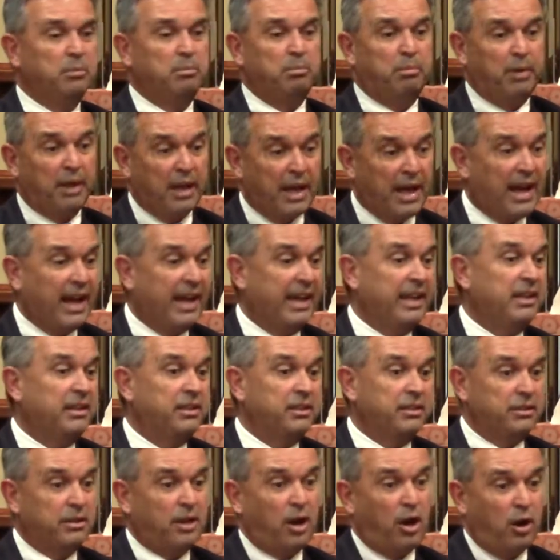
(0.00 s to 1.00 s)
Blight,
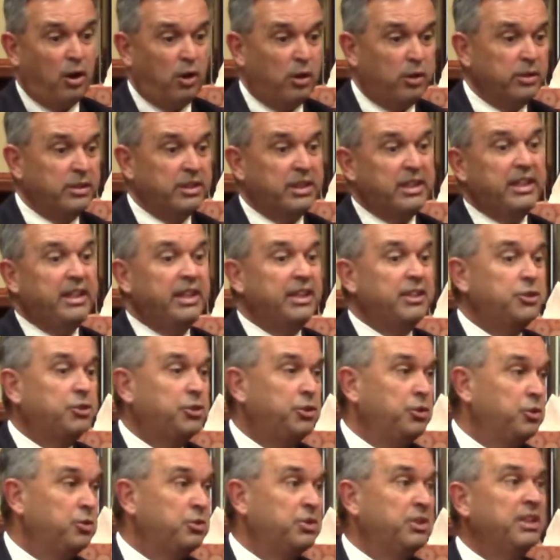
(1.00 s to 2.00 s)
all the
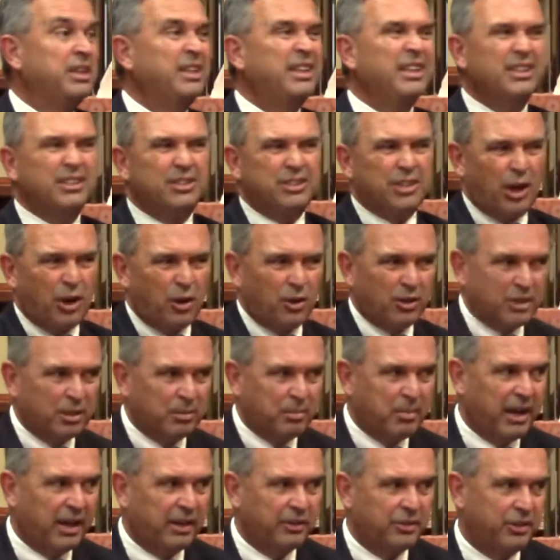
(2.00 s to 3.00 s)
issues that get talked
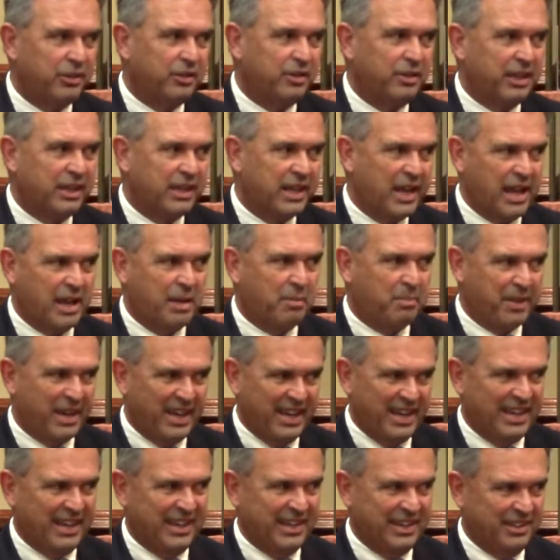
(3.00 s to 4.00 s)
about during a
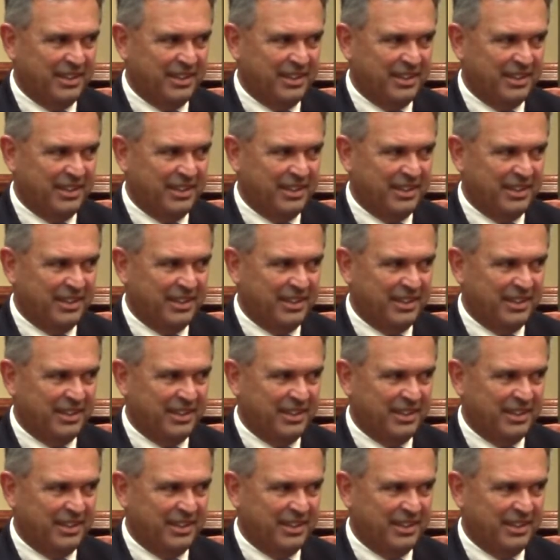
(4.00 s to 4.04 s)
campaign.